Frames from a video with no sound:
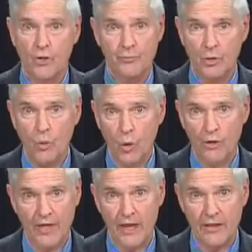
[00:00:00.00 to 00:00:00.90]
going to be
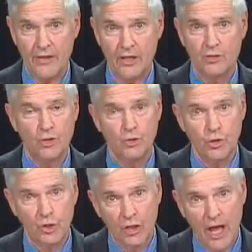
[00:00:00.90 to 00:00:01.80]
worth anything to
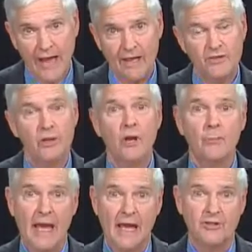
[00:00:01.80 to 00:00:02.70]
your clients,
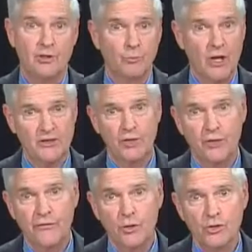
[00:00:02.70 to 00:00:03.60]
past, present,
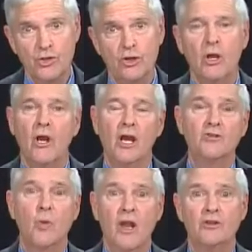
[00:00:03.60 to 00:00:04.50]
or future,
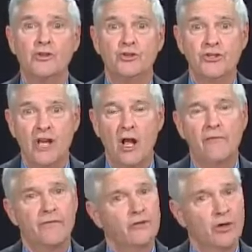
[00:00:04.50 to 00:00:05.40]
as well as
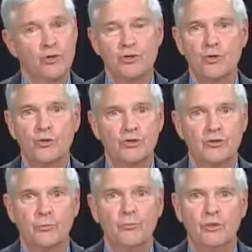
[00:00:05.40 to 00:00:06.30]
yourself and those who are
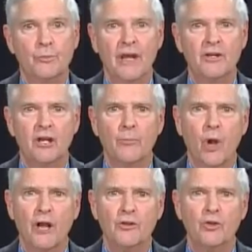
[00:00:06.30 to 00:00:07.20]
depending
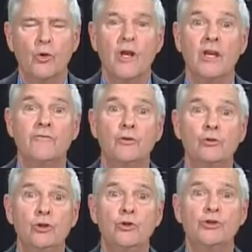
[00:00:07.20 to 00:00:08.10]
upon you if you
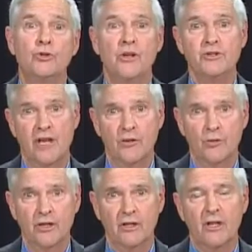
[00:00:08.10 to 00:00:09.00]
lose your
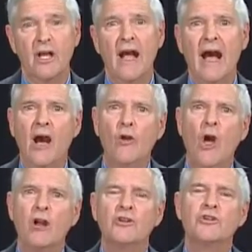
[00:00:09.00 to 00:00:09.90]
integrity. How
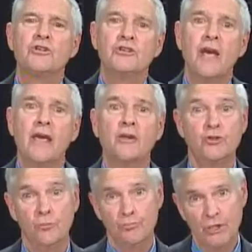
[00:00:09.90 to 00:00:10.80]
long does it
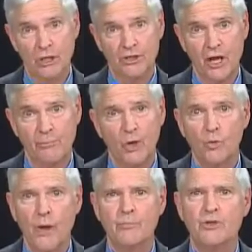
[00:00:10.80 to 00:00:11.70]
take to build up a
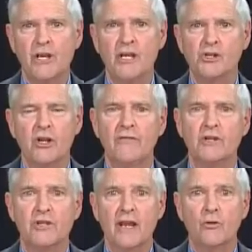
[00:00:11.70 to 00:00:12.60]
reputation of
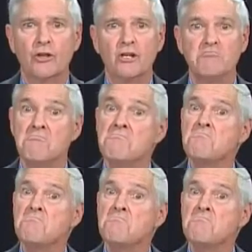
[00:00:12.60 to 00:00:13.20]
integrity?